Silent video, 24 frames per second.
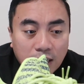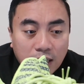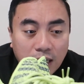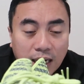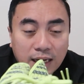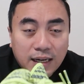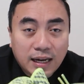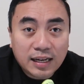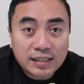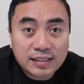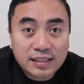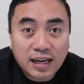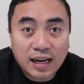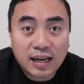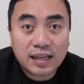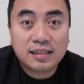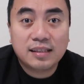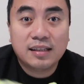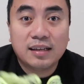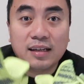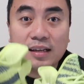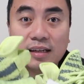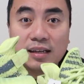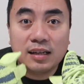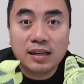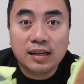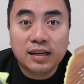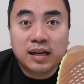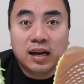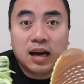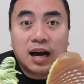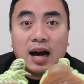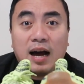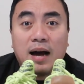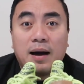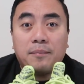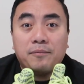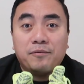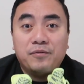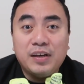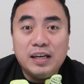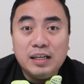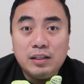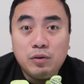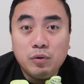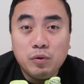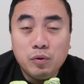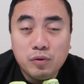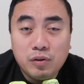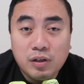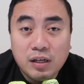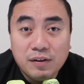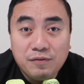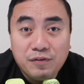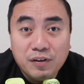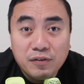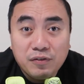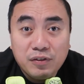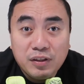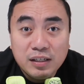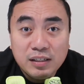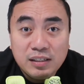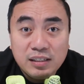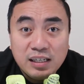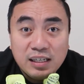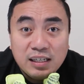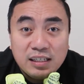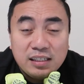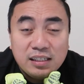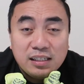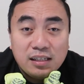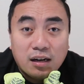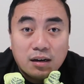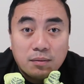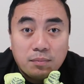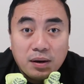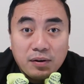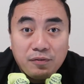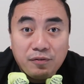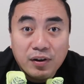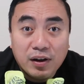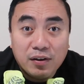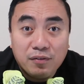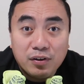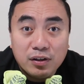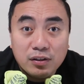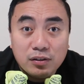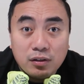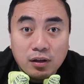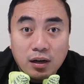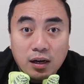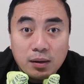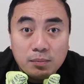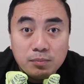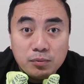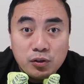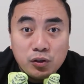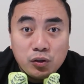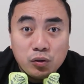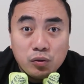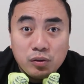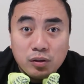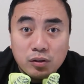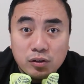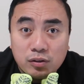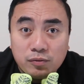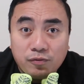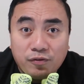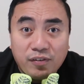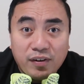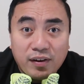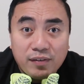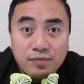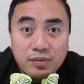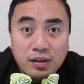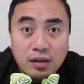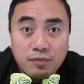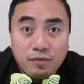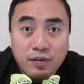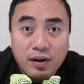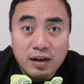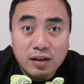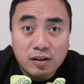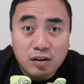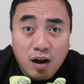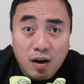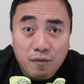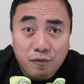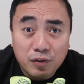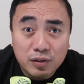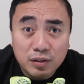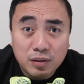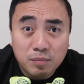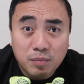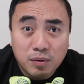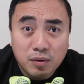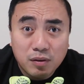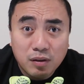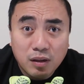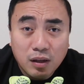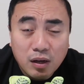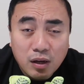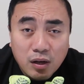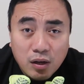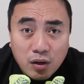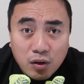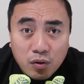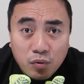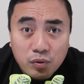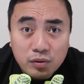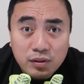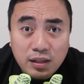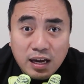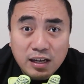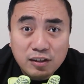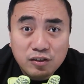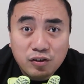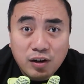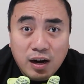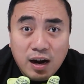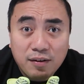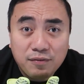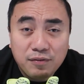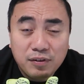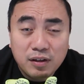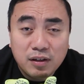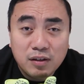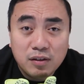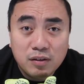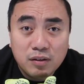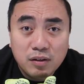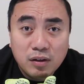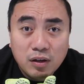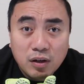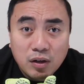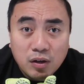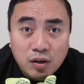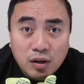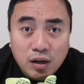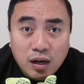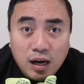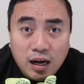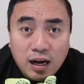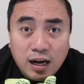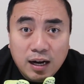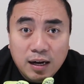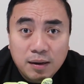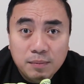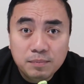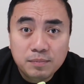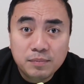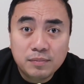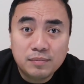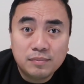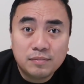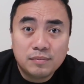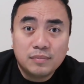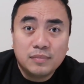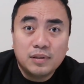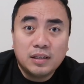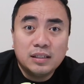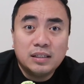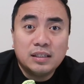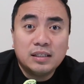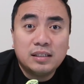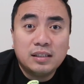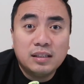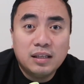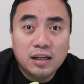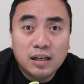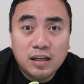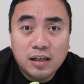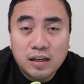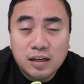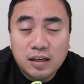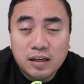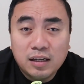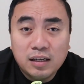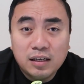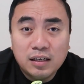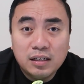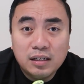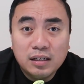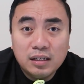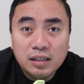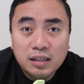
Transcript: Like I said, V2 350 Yeezy are my favorite shoe. They're very comfortable. When I travel, this is the